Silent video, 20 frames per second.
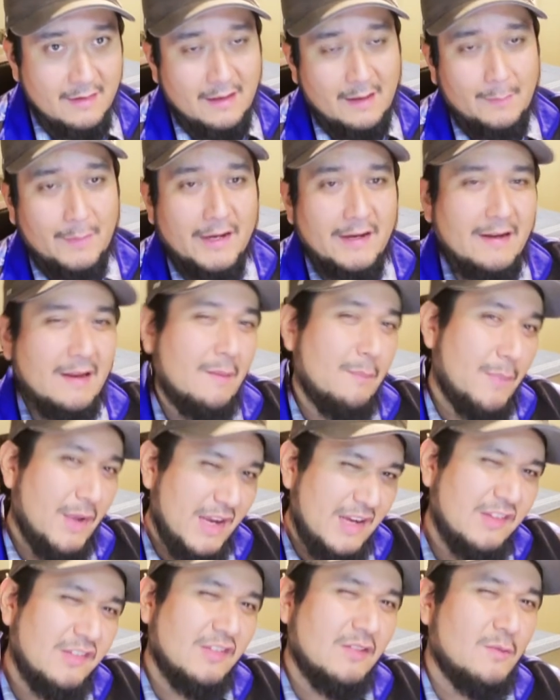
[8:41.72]
I'm kind of
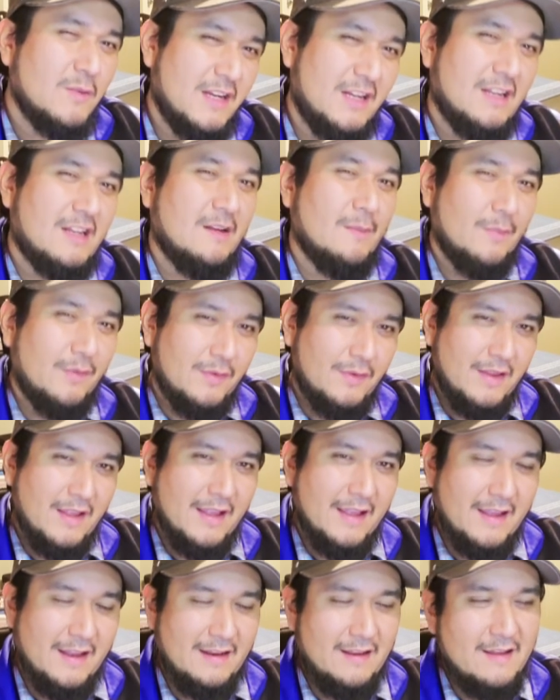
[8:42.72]
impatient when it comes to
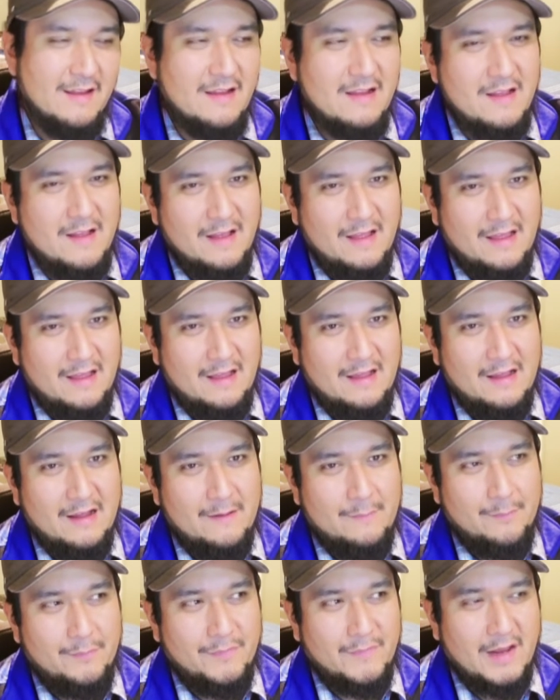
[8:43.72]
that.
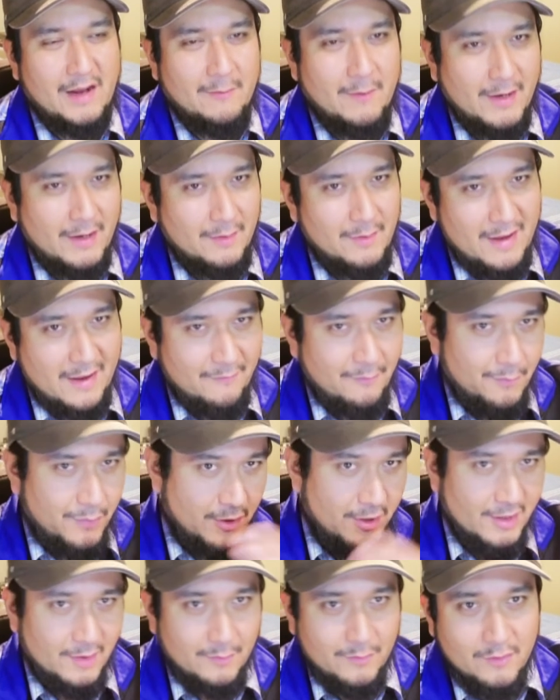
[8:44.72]
I'd rather have
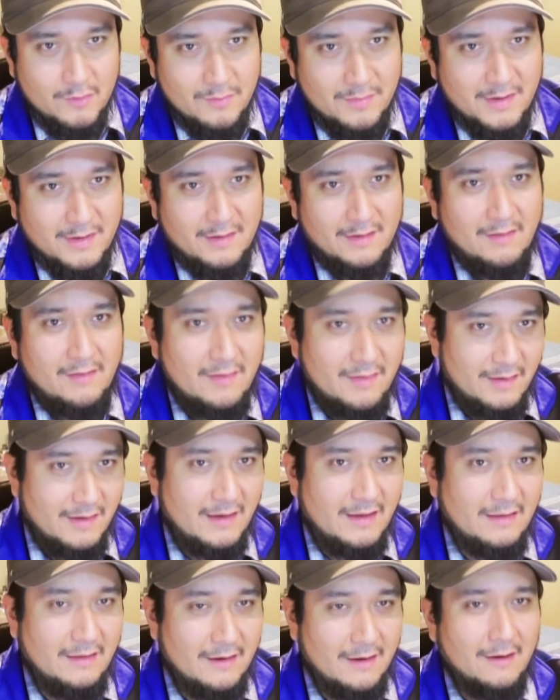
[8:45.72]
product moving than
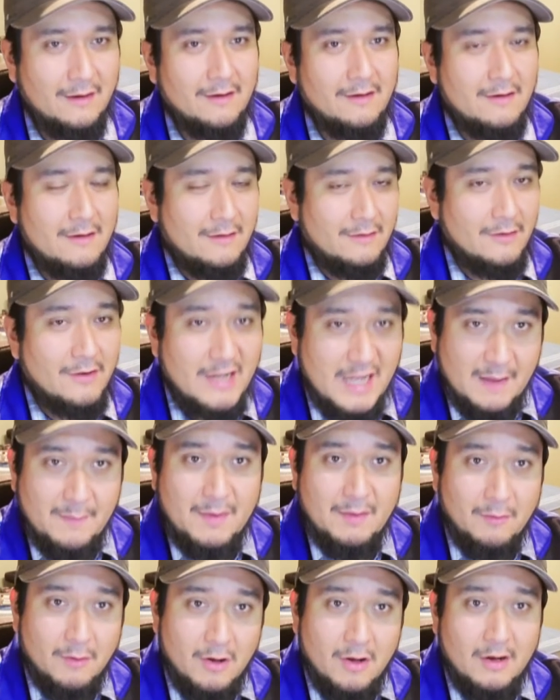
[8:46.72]
sitting there. Don't get
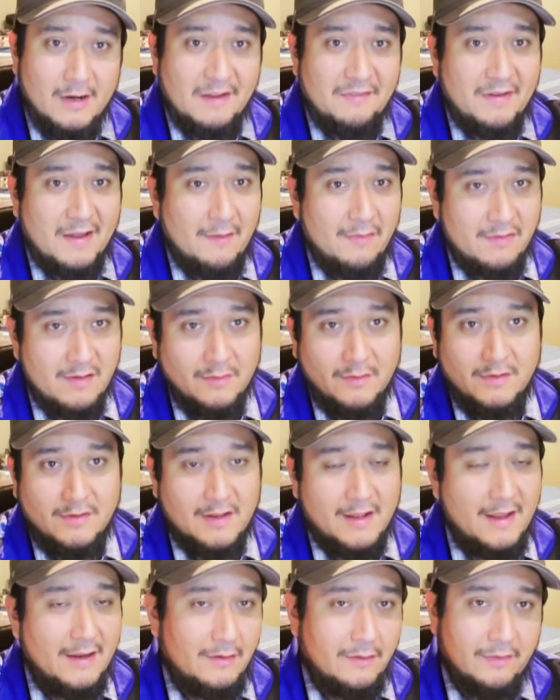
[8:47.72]
me wrong, if I have something
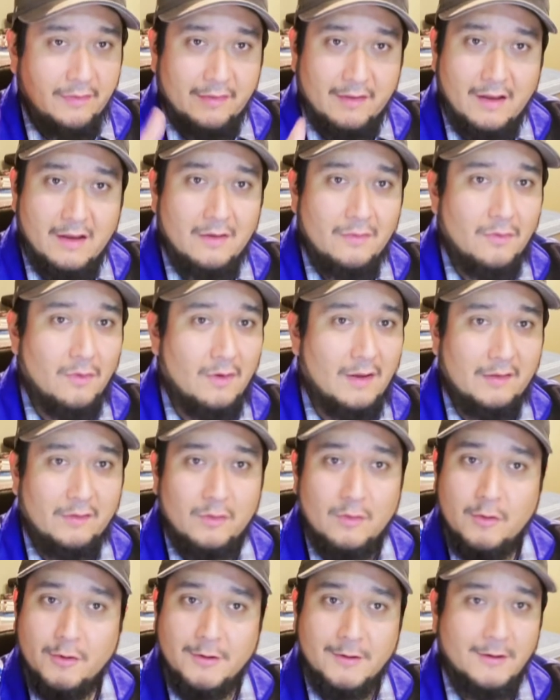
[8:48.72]
that I could sell for like
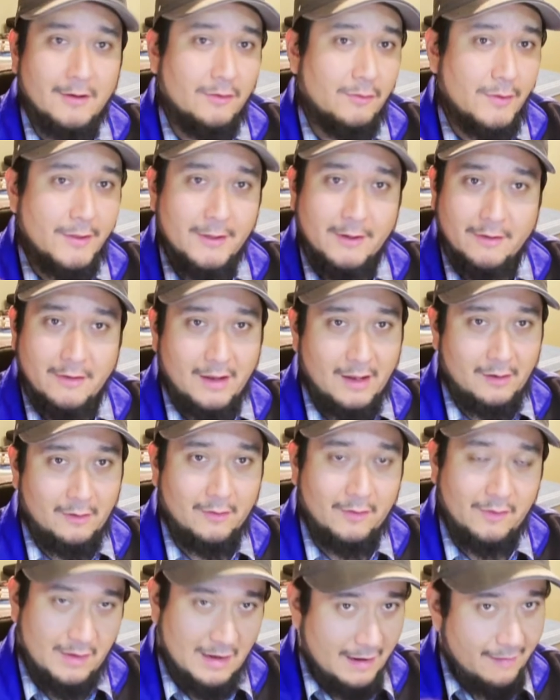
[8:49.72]
$200 or
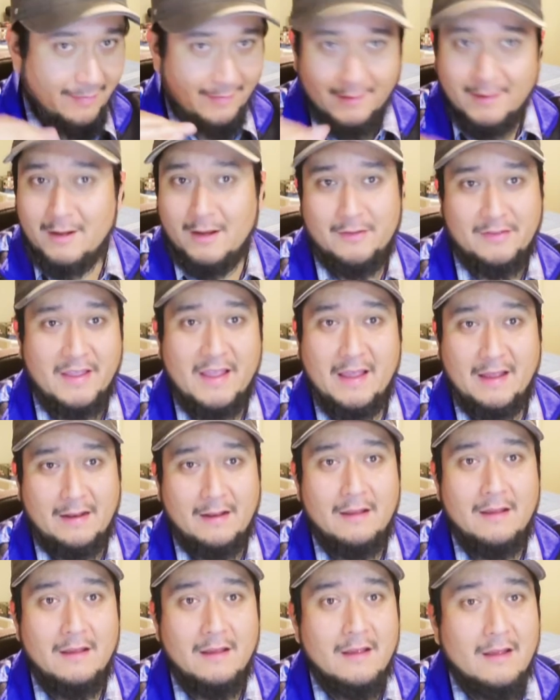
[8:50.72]
$300, I'll sit
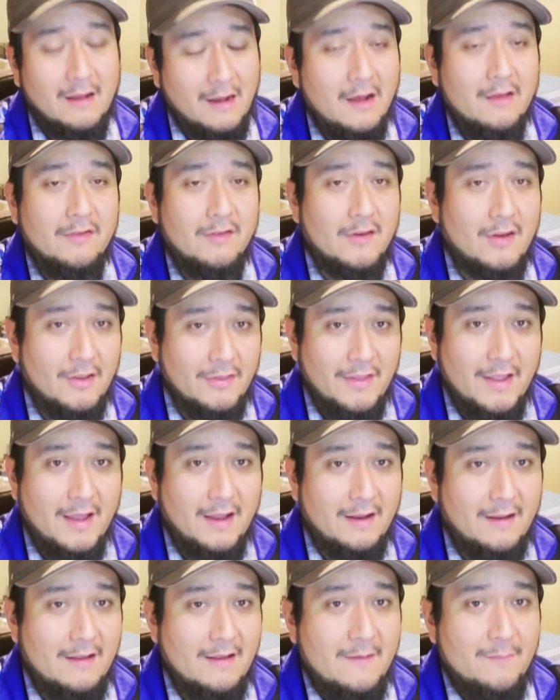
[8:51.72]
on
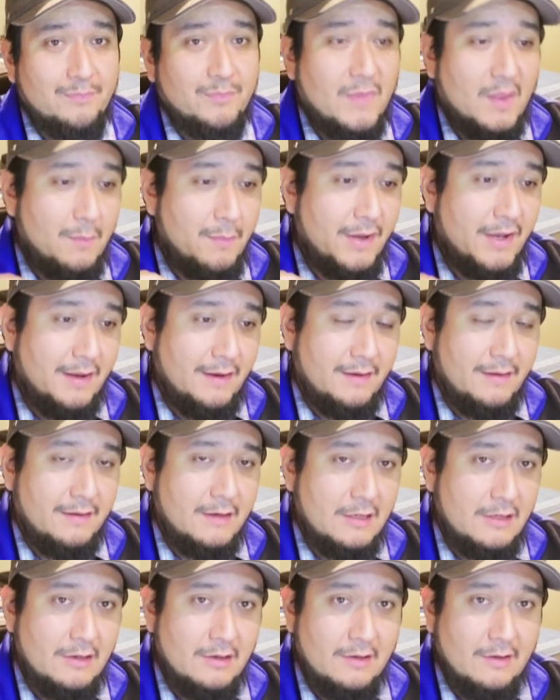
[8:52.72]
that. But
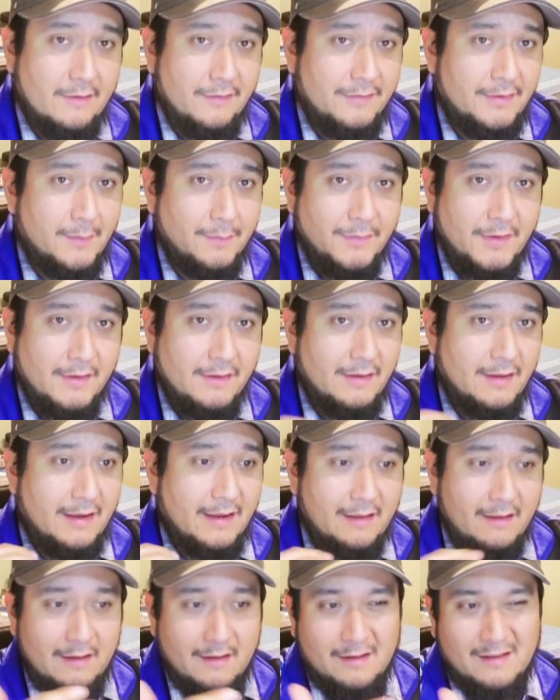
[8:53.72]
you know, if something
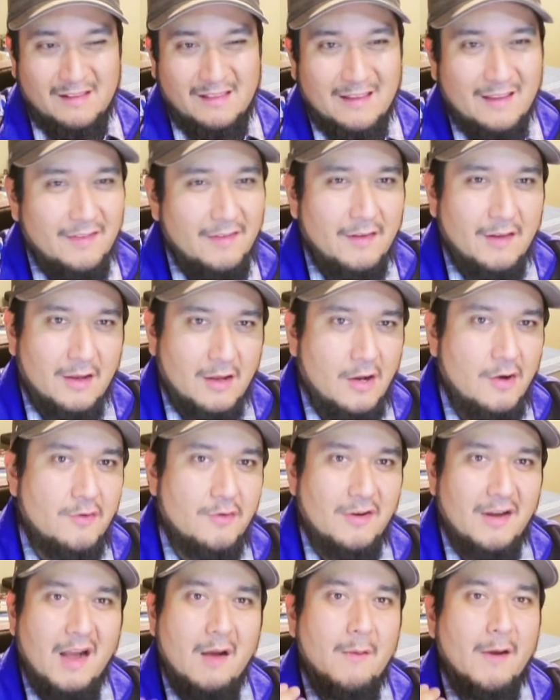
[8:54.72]
like less than $100,
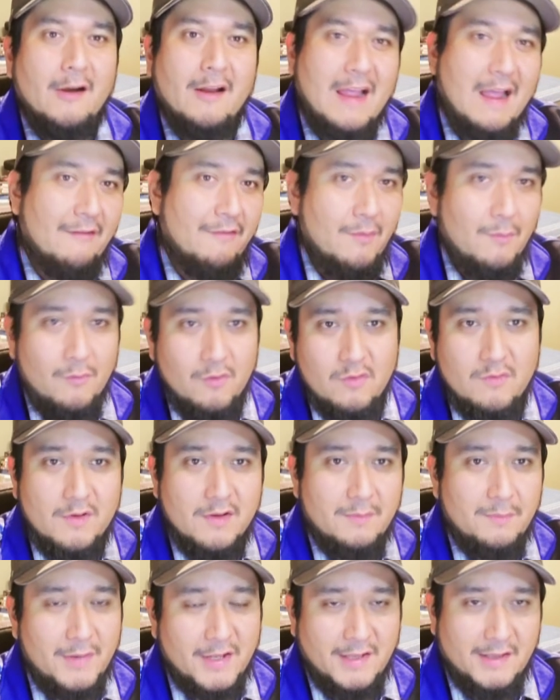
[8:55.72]
I'd rather have it
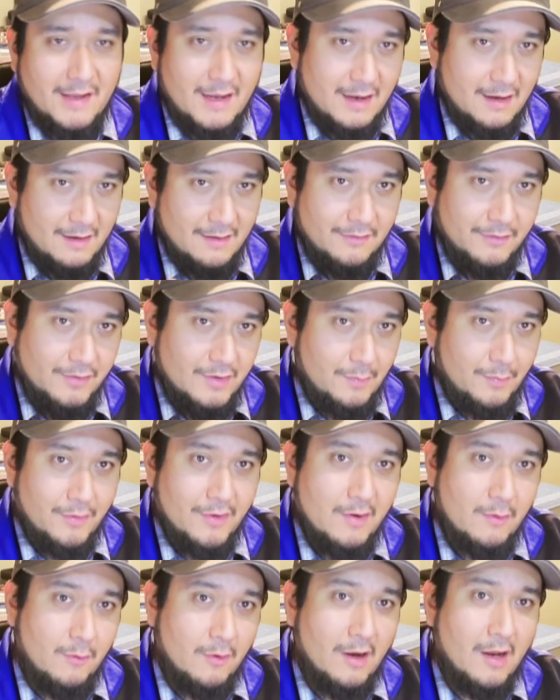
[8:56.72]
moving, but not to the
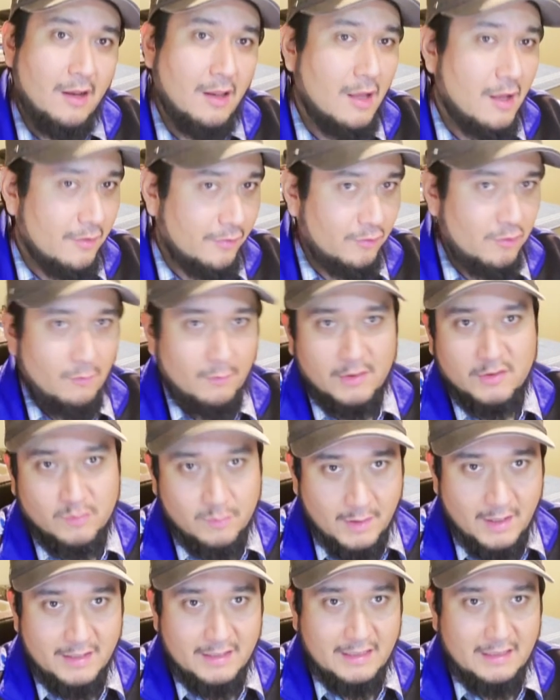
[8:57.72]
point where I lost so
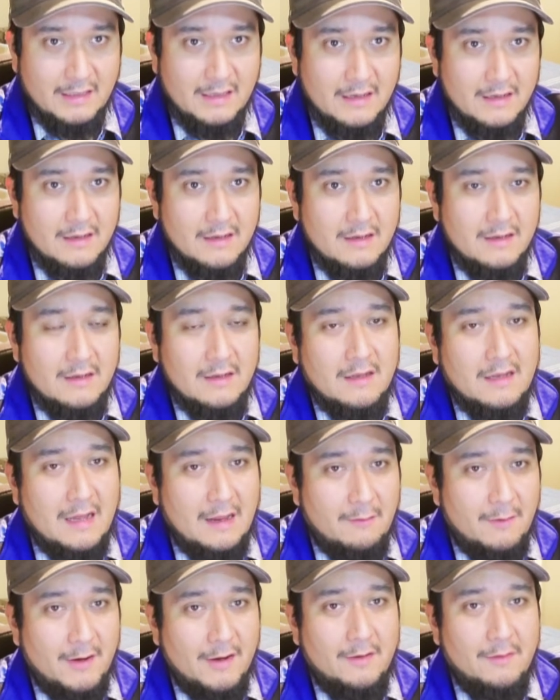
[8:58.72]
much money.
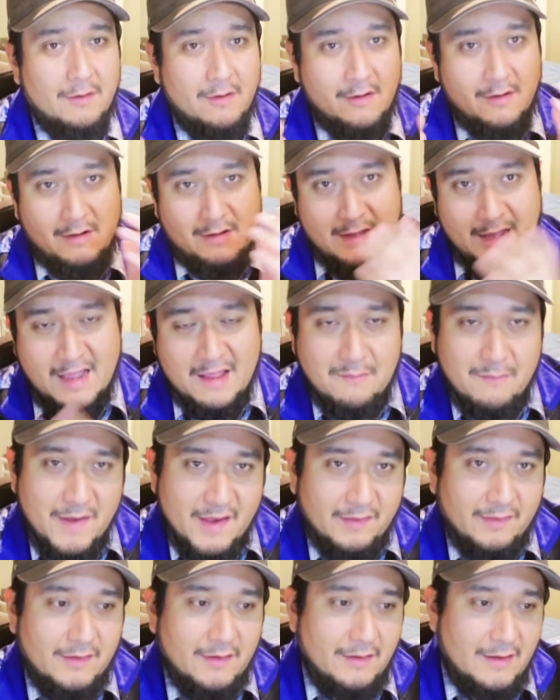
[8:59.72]
I
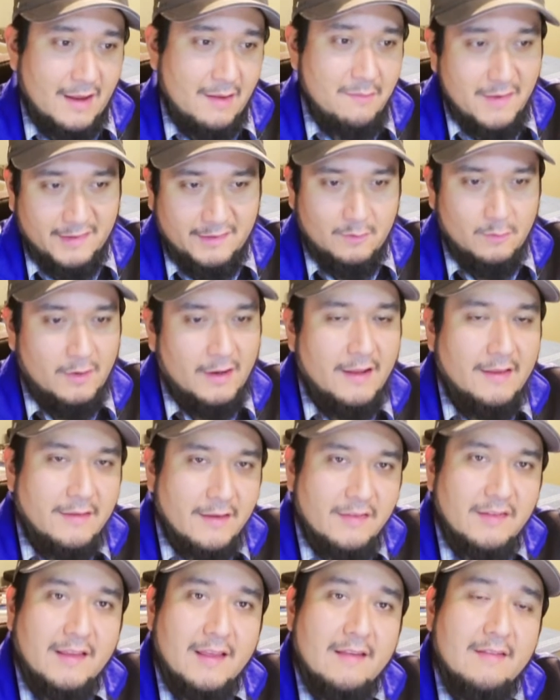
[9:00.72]
invested what, in
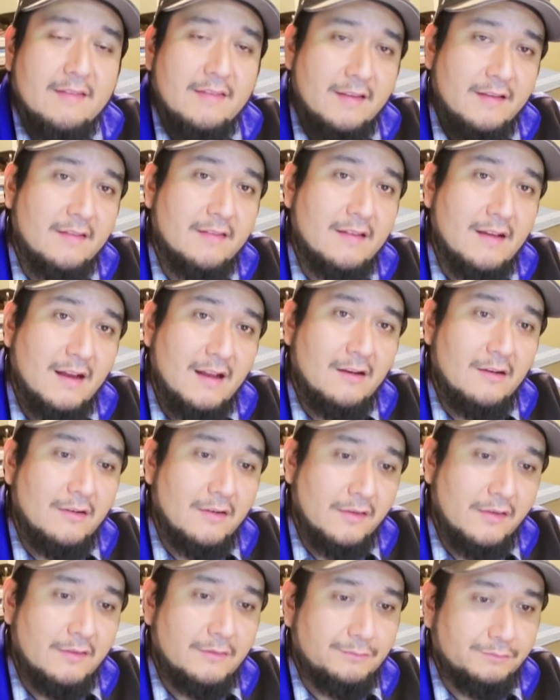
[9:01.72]
this case $6,
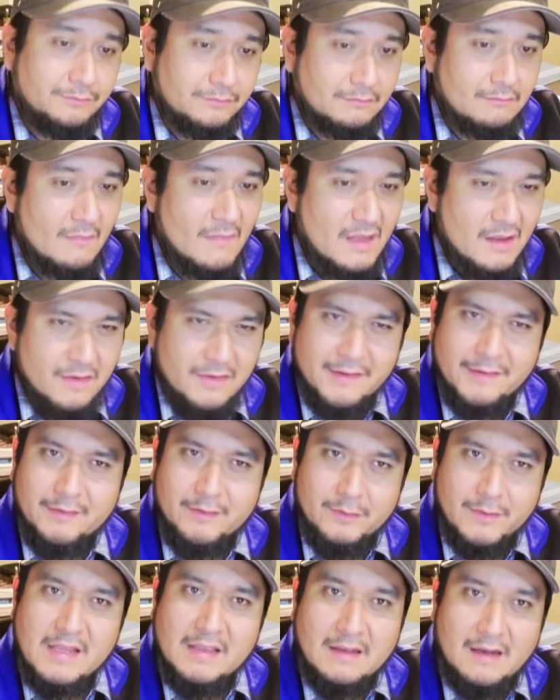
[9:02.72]
$6
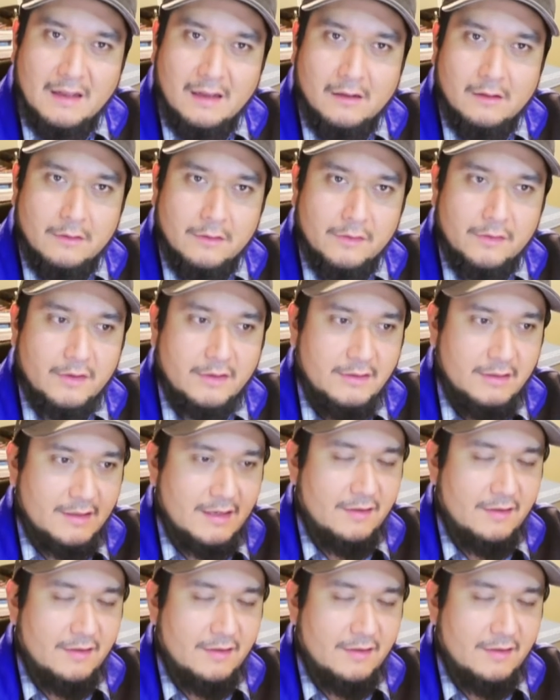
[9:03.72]
to $8, and then